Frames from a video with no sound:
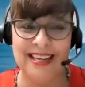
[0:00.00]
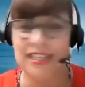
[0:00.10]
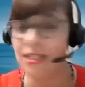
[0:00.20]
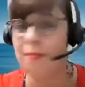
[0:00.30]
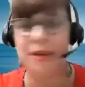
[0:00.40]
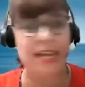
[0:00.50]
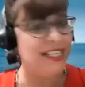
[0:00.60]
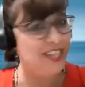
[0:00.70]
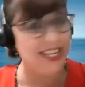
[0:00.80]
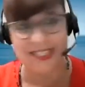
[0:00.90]
It's not by
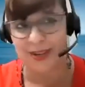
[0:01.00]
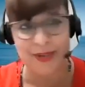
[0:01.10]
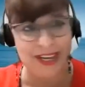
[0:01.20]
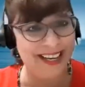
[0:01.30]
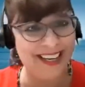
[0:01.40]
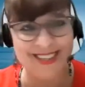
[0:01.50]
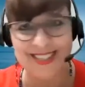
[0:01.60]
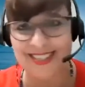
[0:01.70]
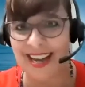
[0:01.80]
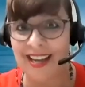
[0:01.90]
any chance that we are here
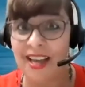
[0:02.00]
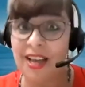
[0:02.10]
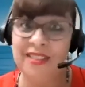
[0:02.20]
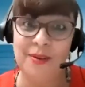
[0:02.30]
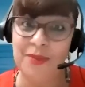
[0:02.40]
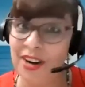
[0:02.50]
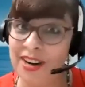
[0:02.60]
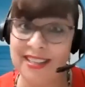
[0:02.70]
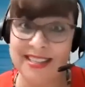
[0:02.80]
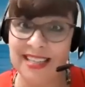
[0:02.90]
today, that we
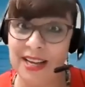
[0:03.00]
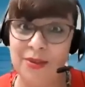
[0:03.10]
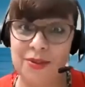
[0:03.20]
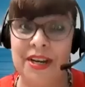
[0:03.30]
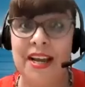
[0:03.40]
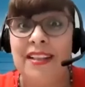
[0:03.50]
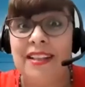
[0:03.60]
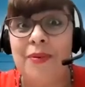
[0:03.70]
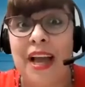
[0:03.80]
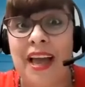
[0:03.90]
are in this country,
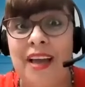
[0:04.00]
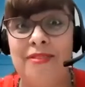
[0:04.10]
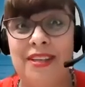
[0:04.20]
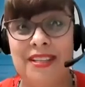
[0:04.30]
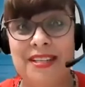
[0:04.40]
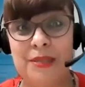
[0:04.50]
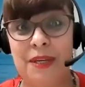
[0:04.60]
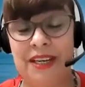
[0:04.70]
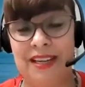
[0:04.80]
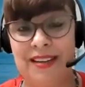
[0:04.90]
that we are having this
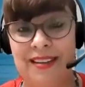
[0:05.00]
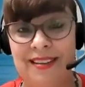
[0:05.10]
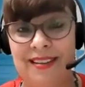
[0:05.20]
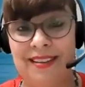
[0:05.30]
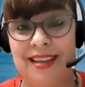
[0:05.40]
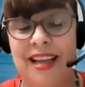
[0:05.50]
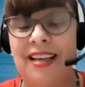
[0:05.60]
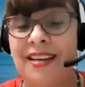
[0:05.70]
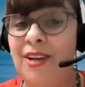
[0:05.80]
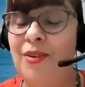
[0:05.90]
meeting,
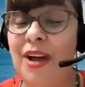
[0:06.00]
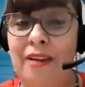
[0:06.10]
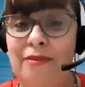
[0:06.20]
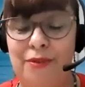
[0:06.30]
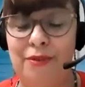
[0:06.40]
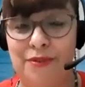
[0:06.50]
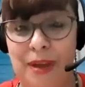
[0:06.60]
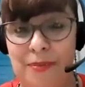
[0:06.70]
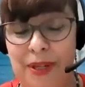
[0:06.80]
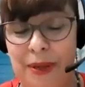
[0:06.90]
that you have your
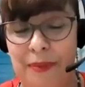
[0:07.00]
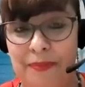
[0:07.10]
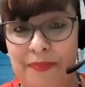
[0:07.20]
family.